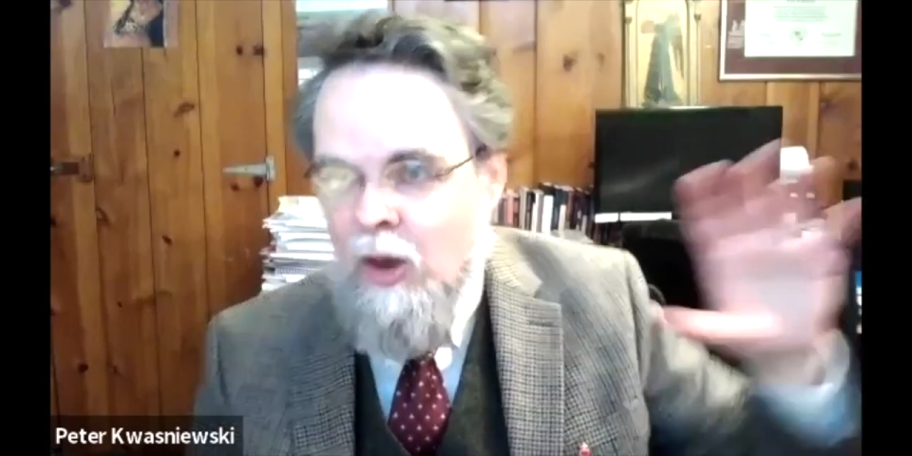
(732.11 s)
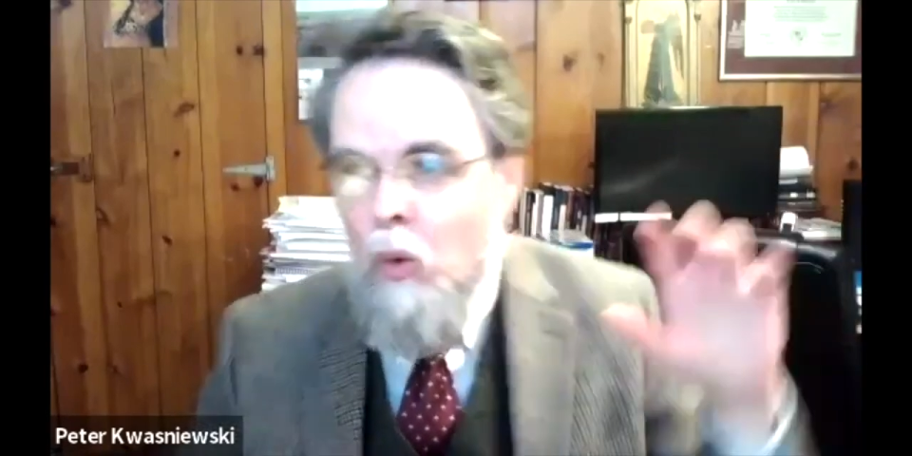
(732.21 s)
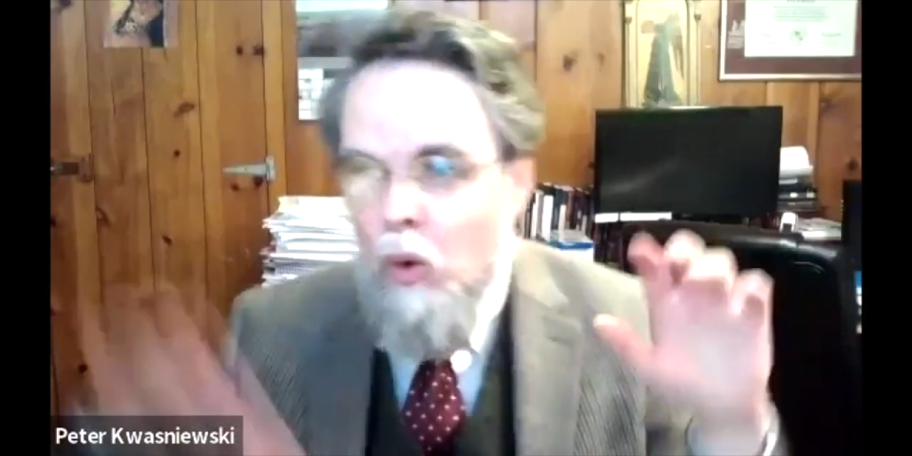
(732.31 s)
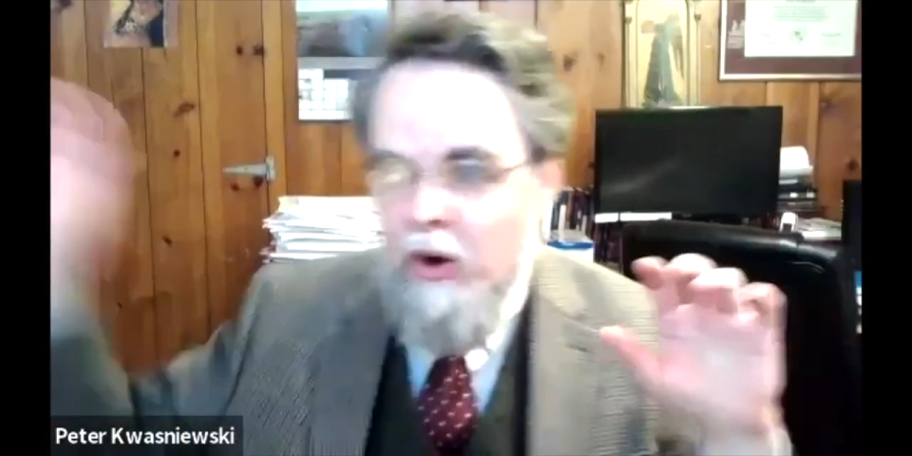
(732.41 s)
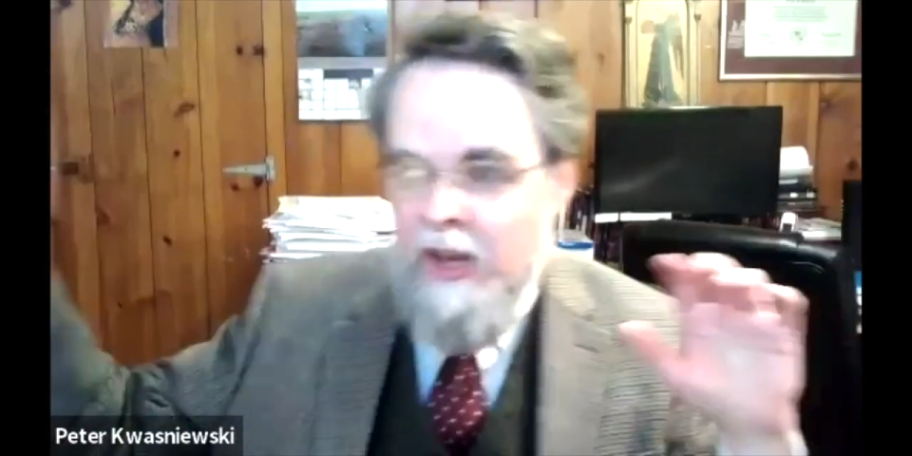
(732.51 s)

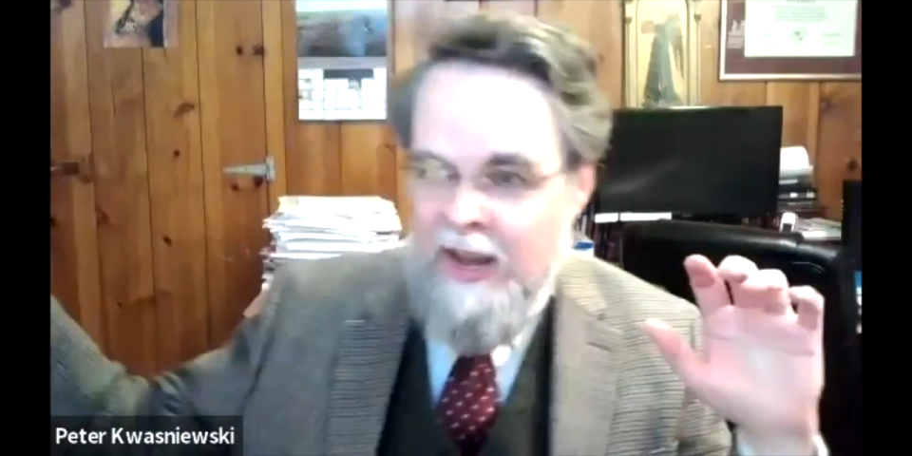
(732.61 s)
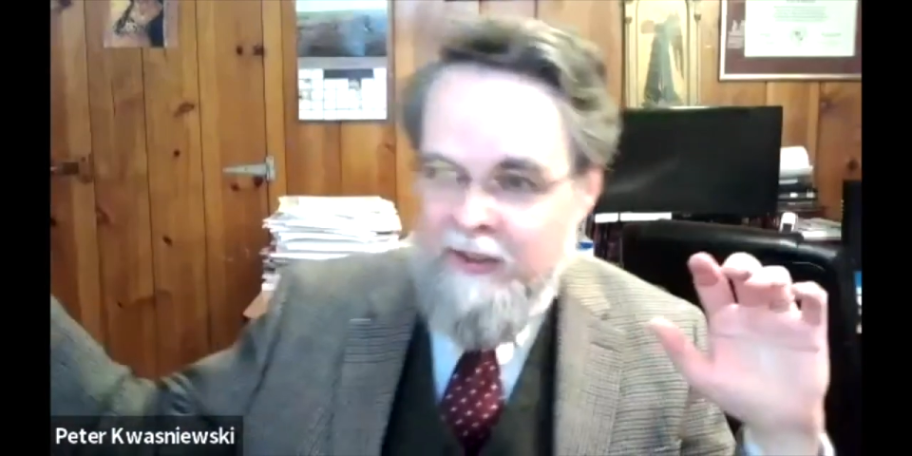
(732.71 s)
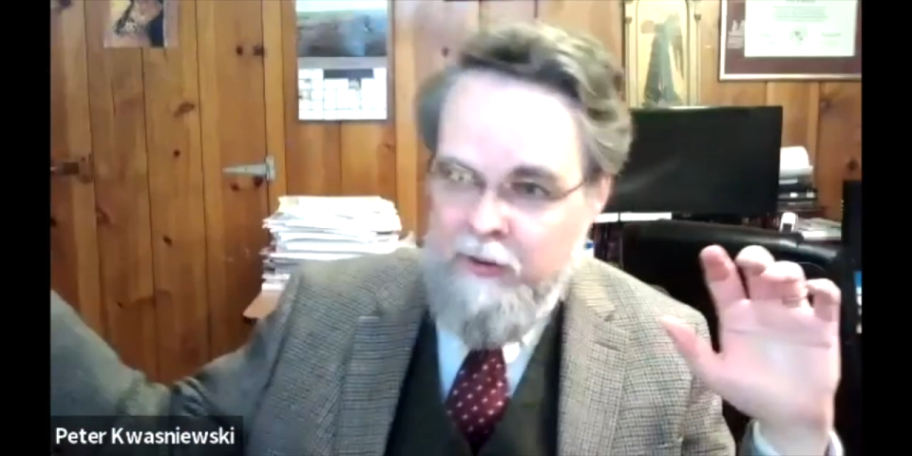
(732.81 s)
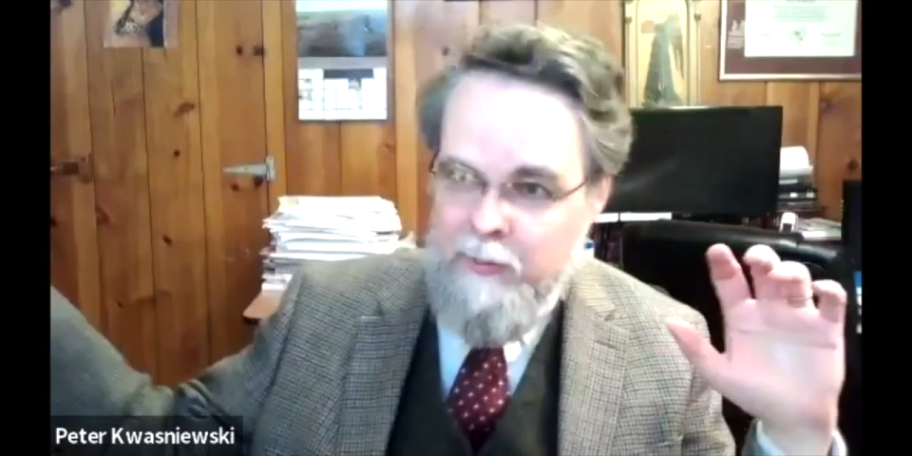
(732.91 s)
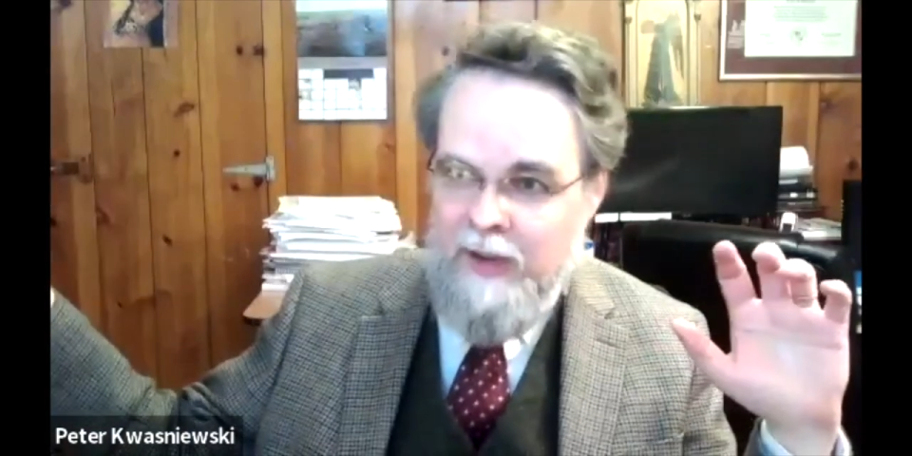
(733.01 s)
or an
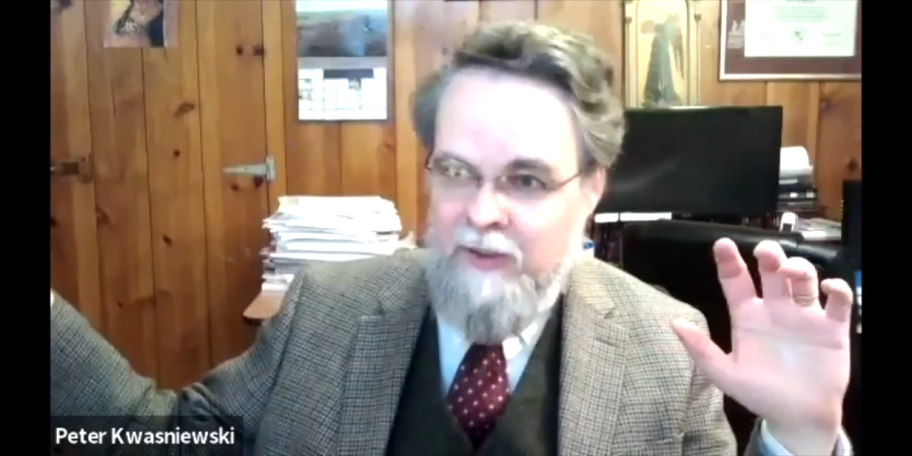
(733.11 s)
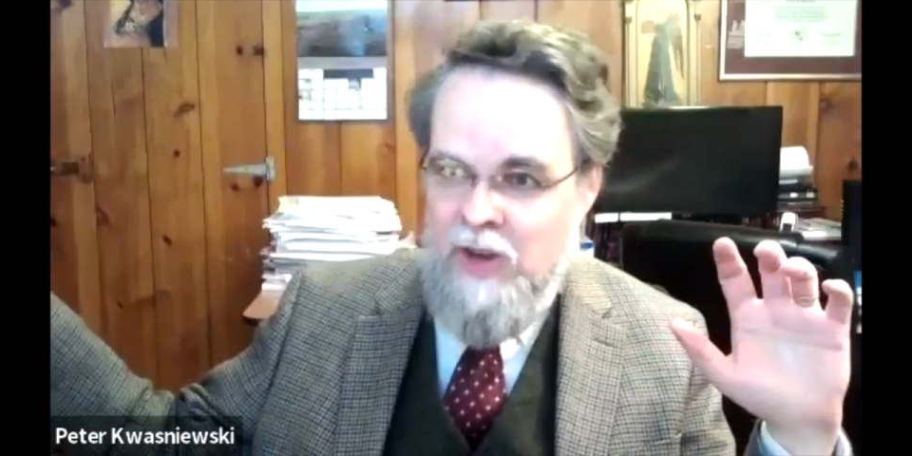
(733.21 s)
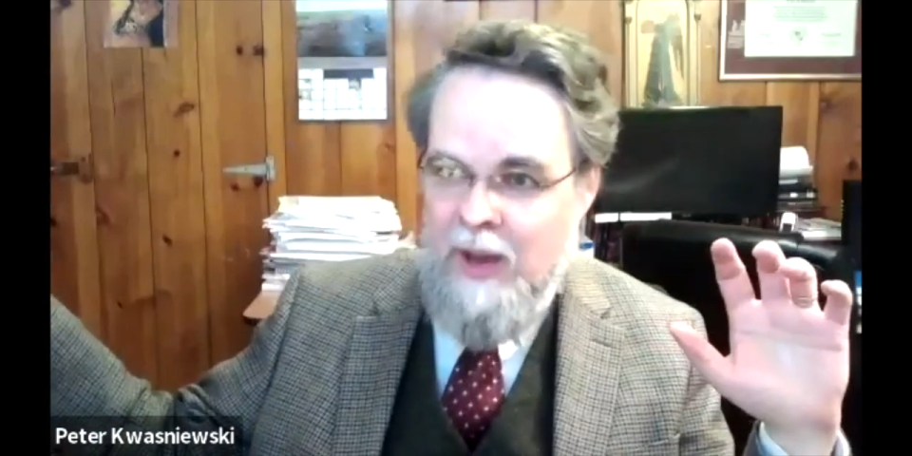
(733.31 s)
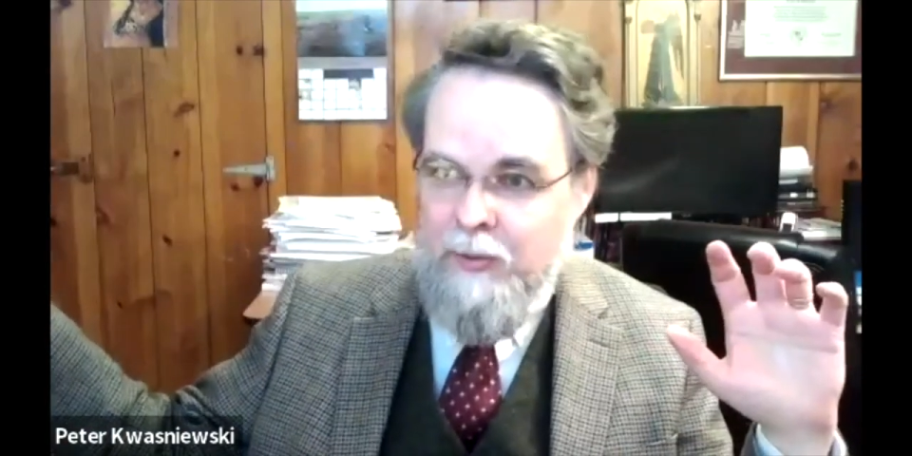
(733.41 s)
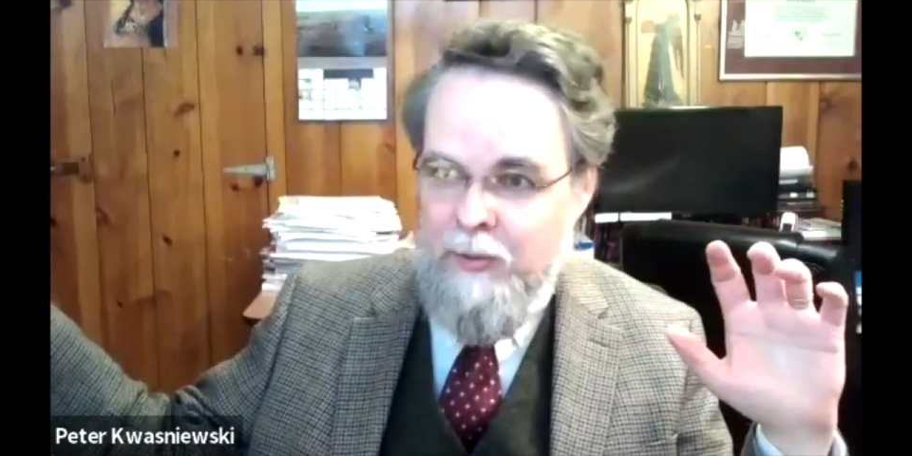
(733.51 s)
SSPX
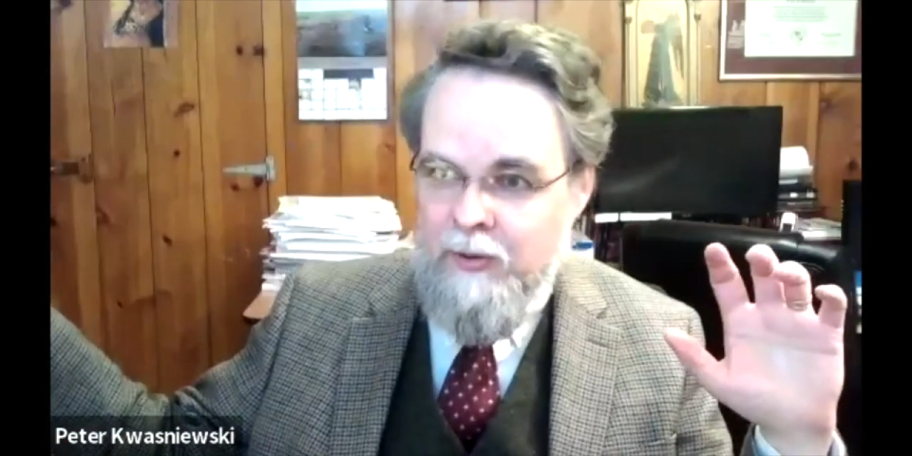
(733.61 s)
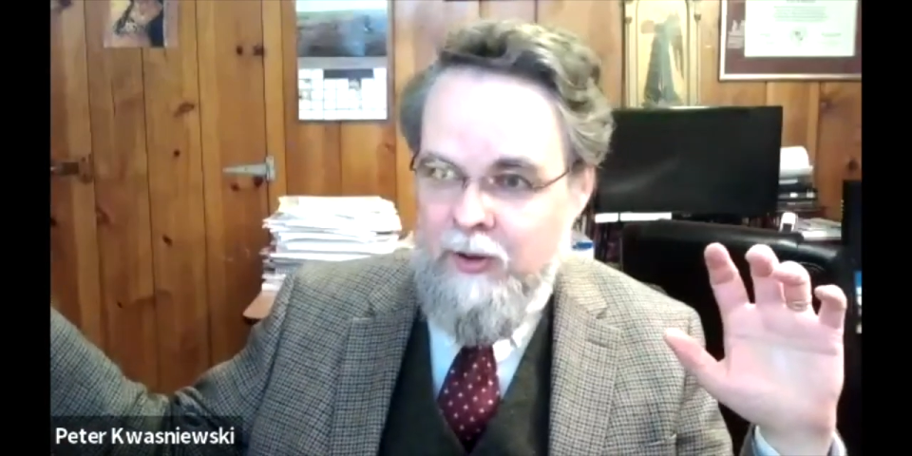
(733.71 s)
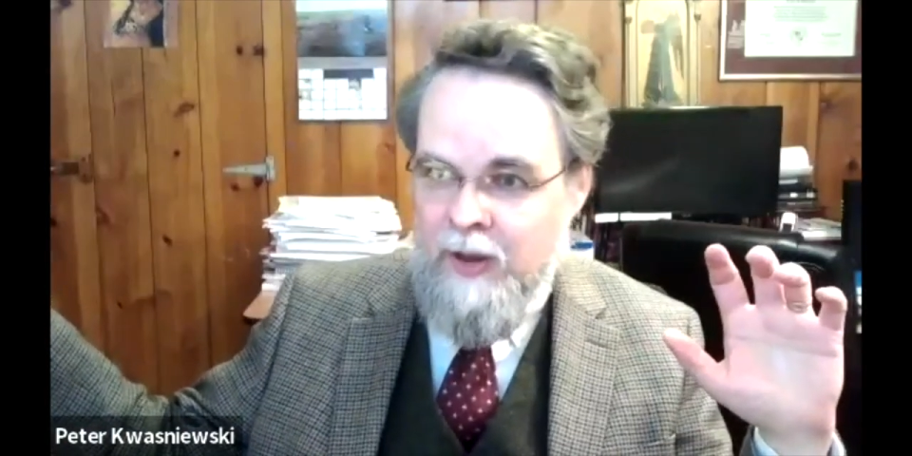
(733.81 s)
chapel.